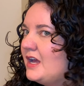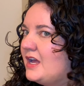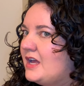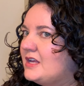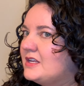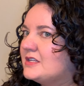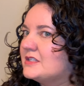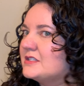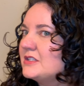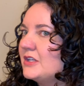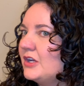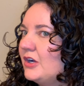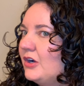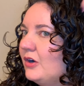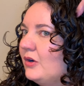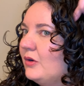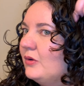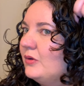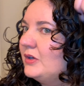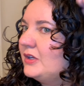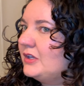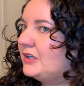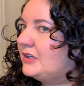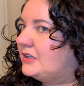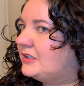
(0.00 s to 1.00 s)

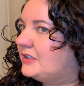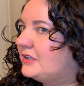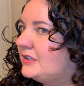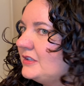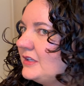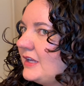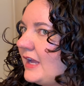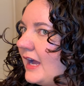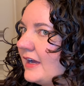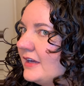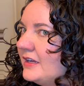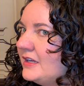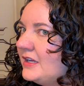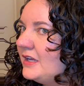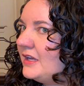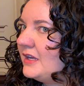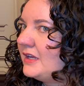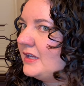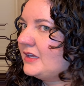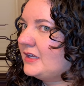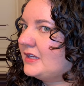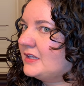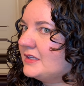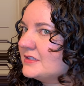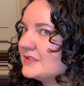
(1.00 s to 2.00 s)
So yeah,
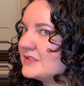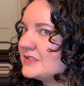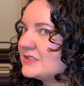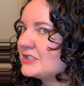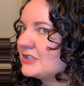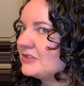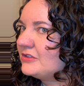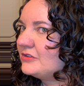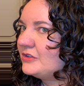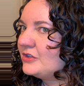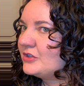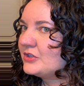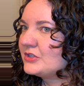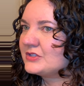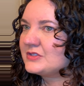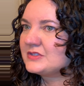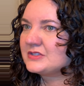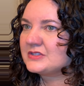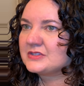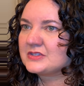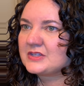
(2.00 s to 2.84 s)
it still looks,